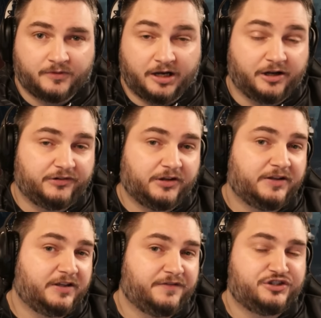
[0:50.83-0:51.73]
I'd also like
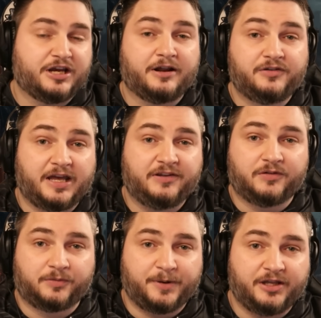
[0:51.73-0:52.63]
to give a shout out to Ace of
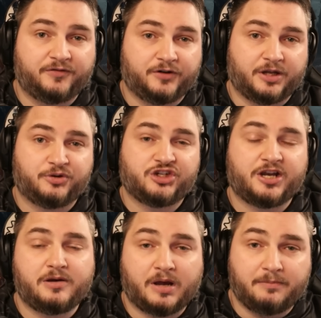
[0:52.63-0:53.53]
Spades for double
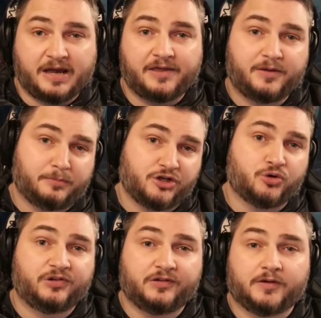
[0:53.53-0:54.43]
checking my math and my
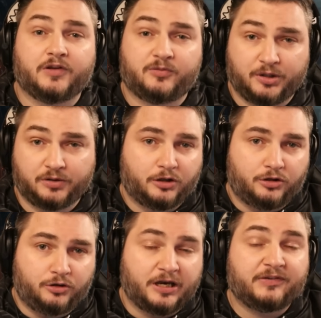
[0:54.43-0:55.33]
choices on this build.
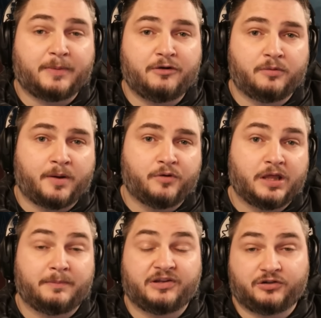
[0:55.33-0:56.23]
You guys might remember
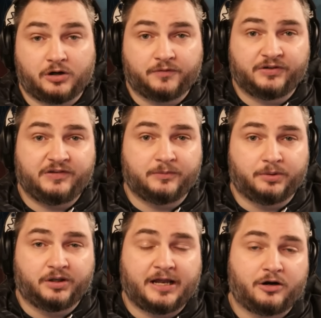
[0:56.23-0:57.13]
that my start of season
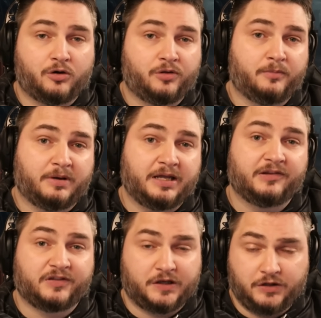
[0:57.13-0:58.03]
build had Earth and Might as
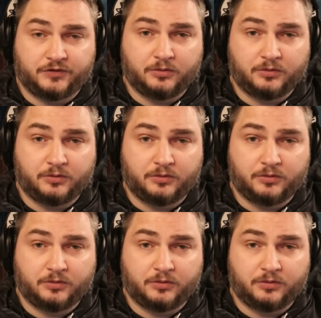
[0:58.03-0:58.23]
the keystone